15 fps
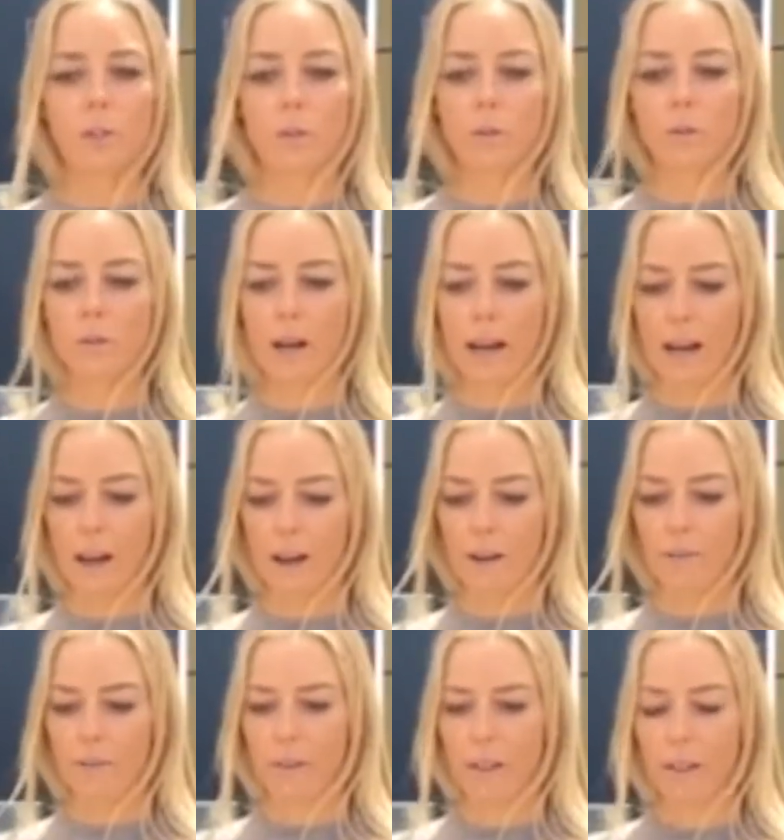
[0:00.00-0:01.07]
who
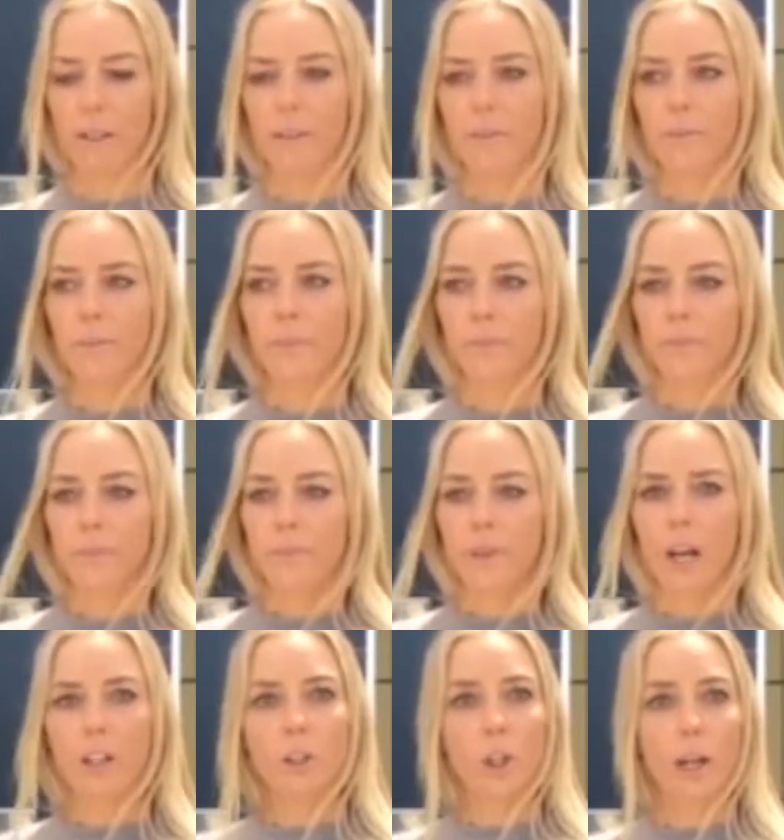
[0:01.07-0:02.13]
have
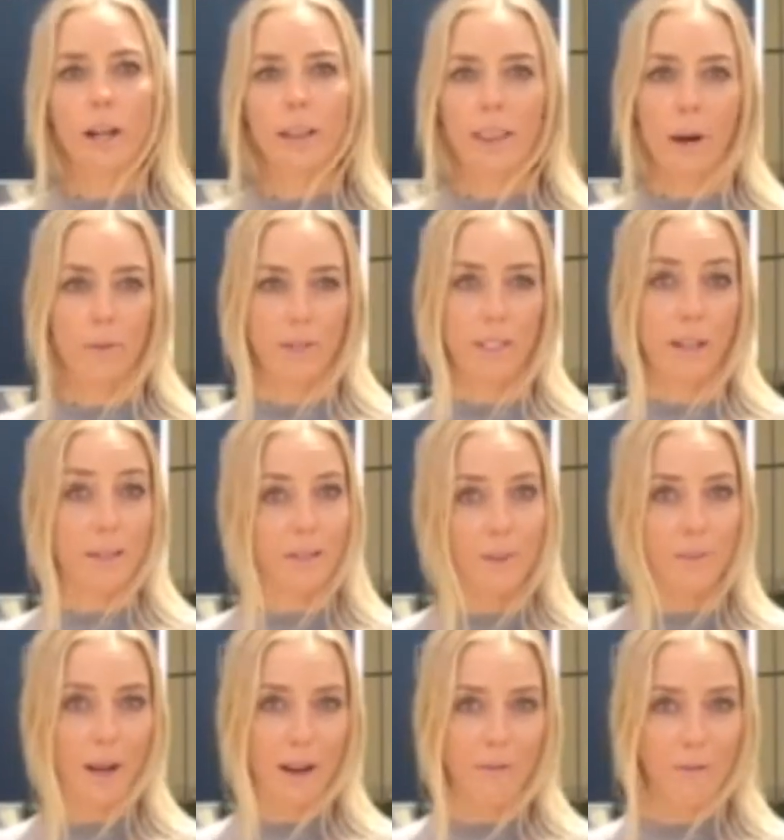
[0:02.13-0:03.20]
a trunk that was
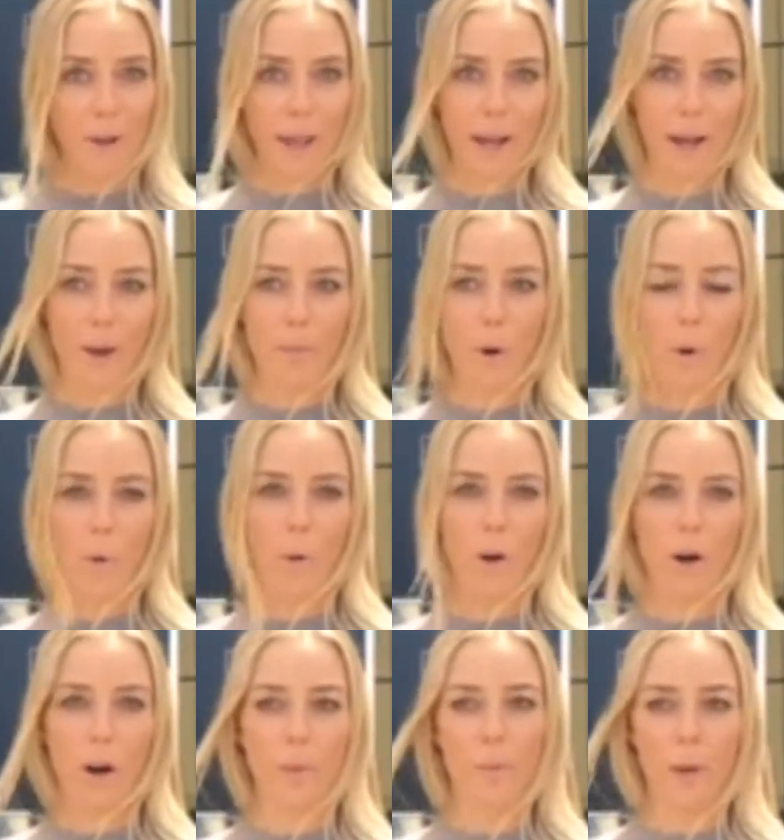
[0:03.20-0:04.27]
custom made for them
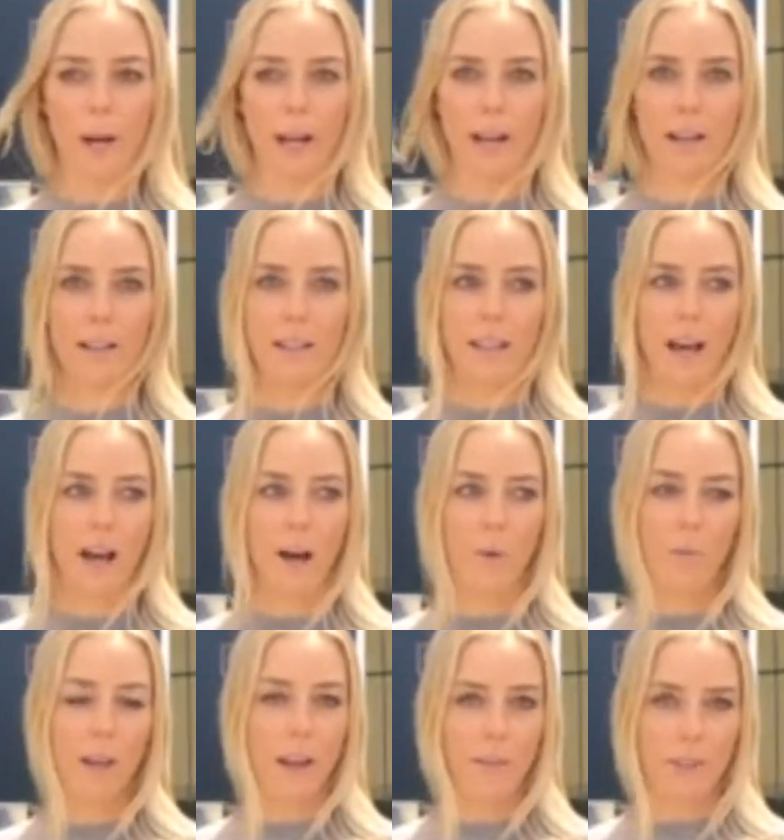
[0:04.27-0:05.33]
or a brand
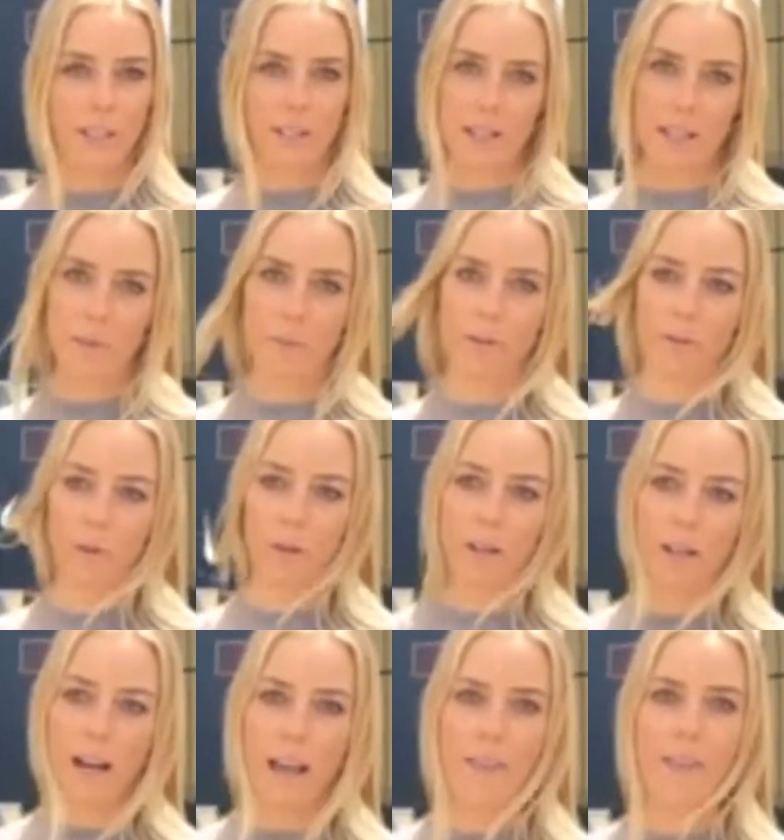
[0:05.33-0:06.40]
that we haven't seen
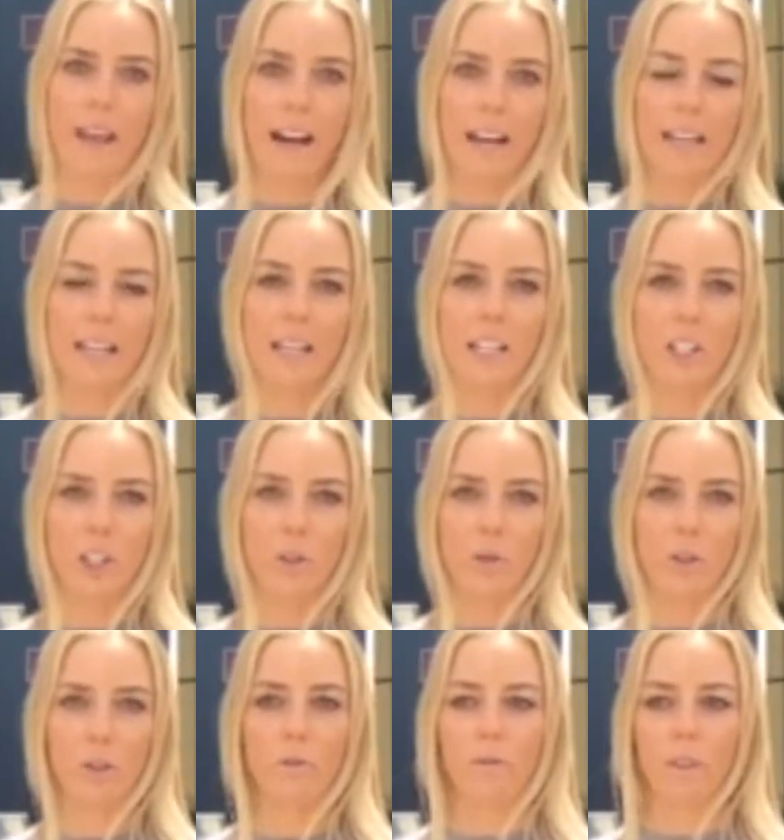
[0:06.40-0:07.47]
before, and then I need you
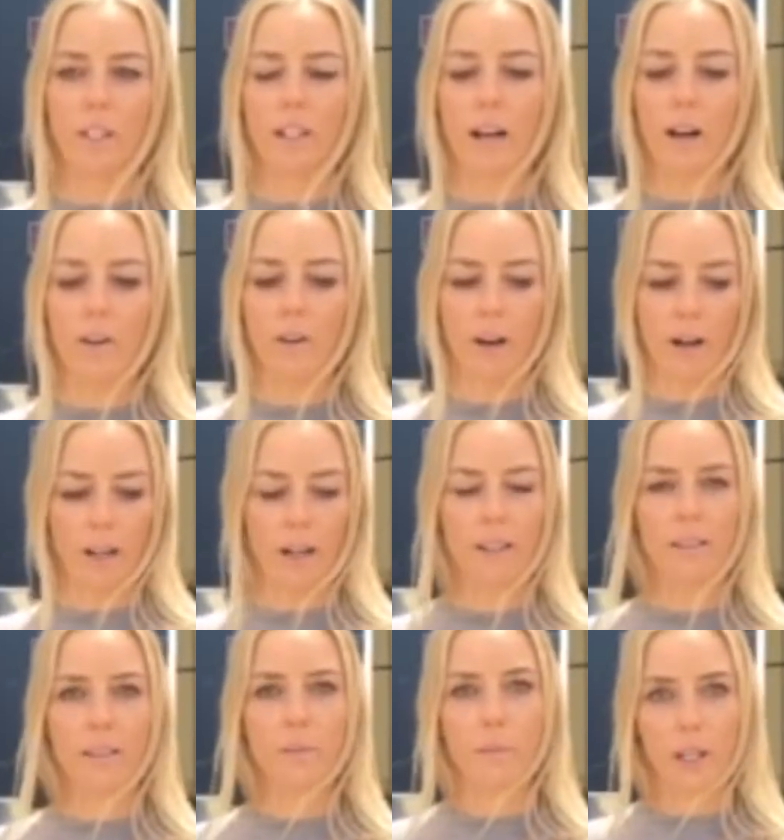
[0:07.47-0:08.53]
to fill out a
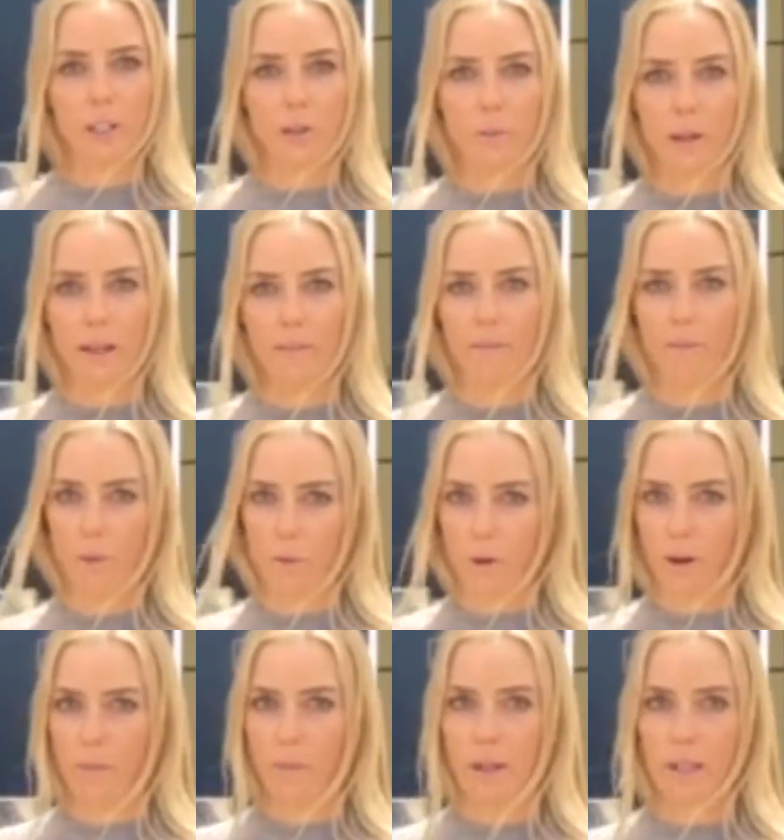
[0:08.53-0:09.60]
custom measurement
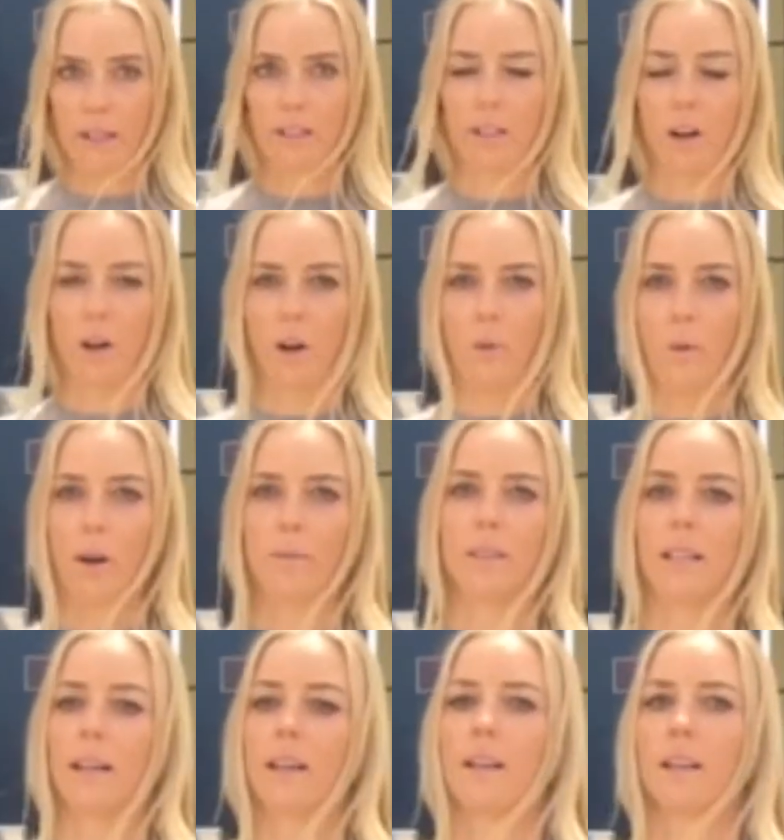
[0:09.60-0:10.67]
form. It's on our
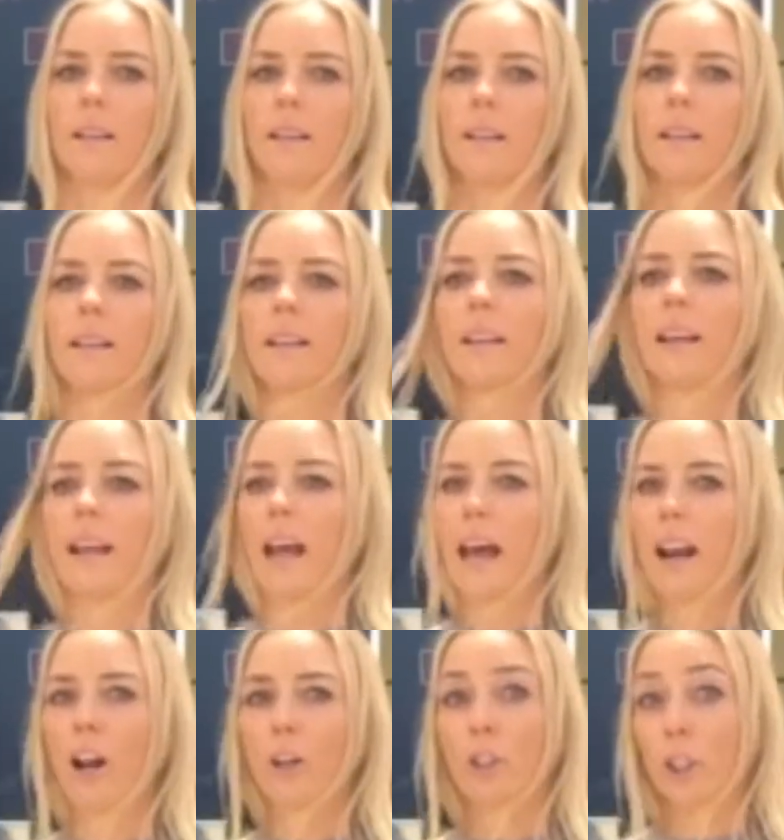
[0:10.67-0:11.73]
website.
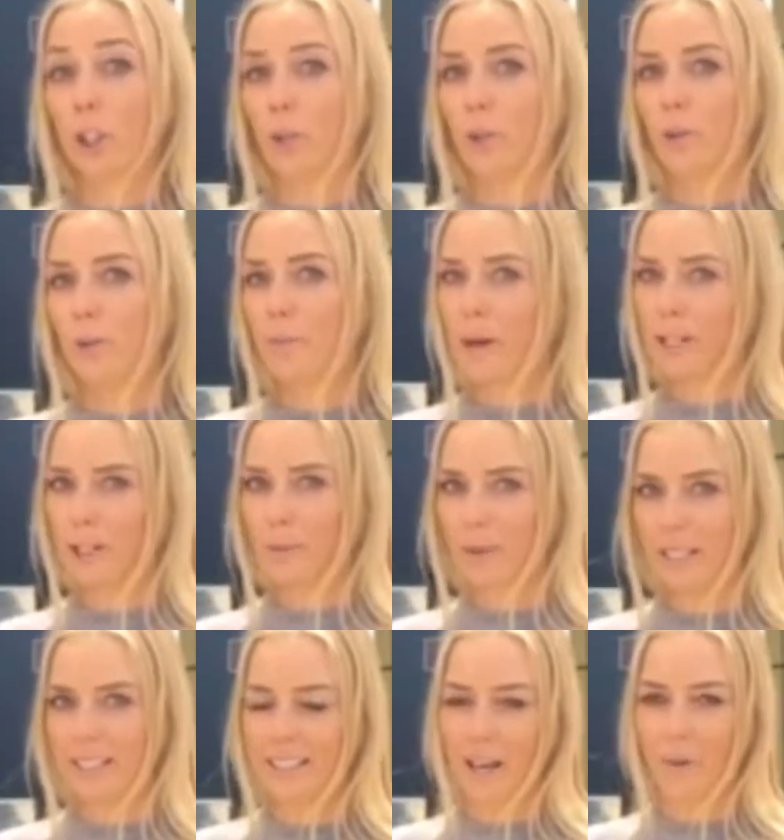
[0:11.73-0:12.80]
And I'll show you the
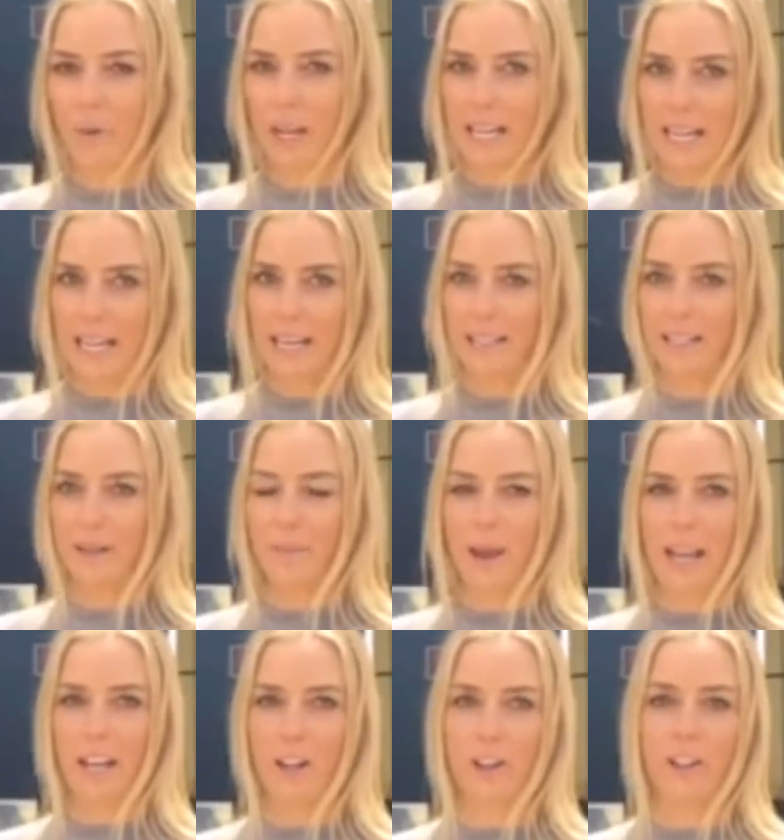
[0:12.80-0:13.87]
measurements that we need to
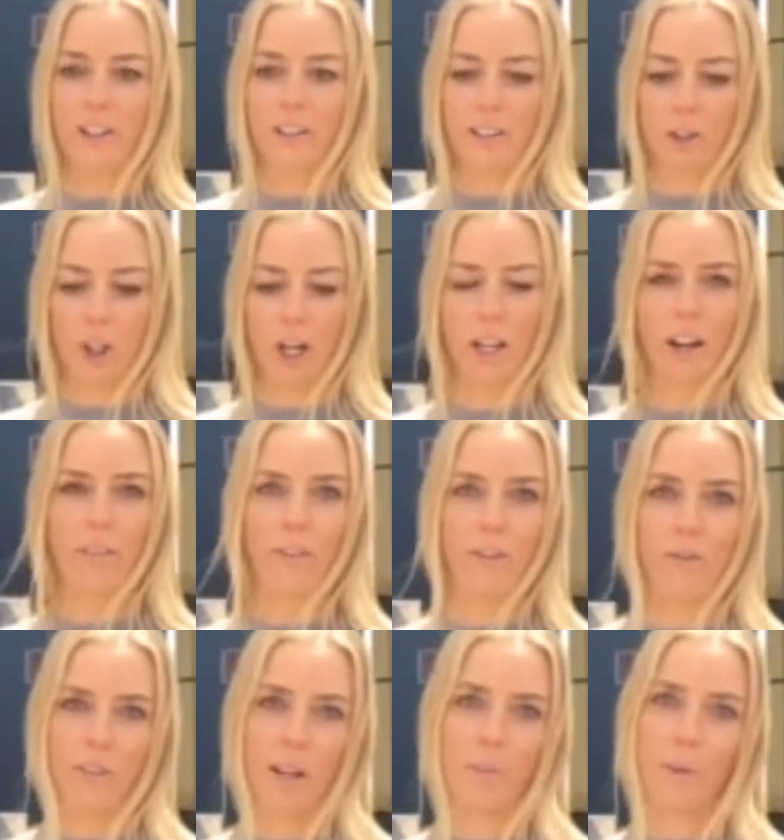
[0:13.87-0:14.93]
make your trunk cover
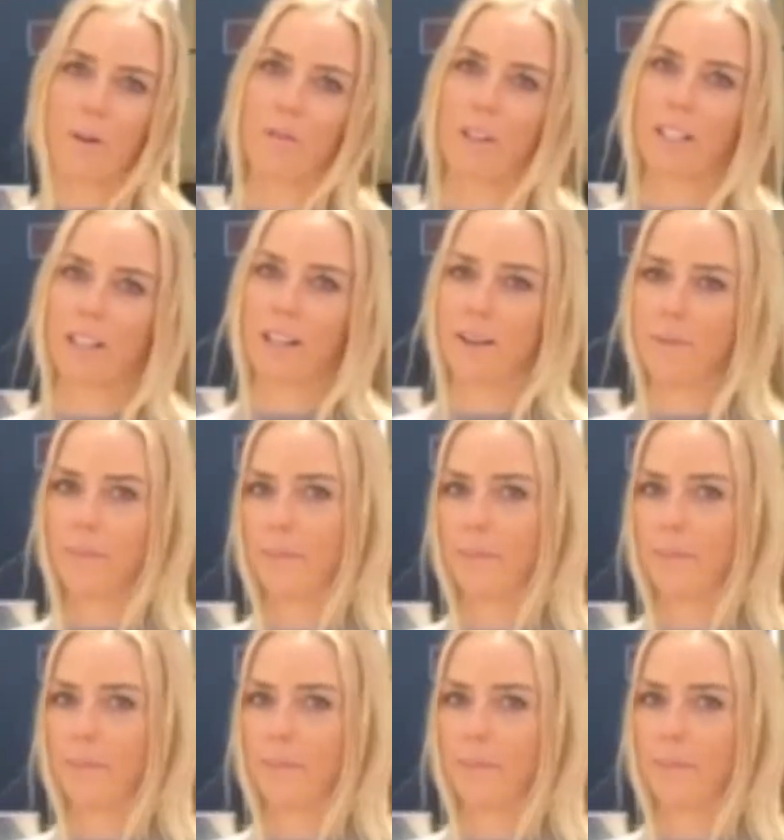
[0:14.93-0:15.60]
fit perfectly.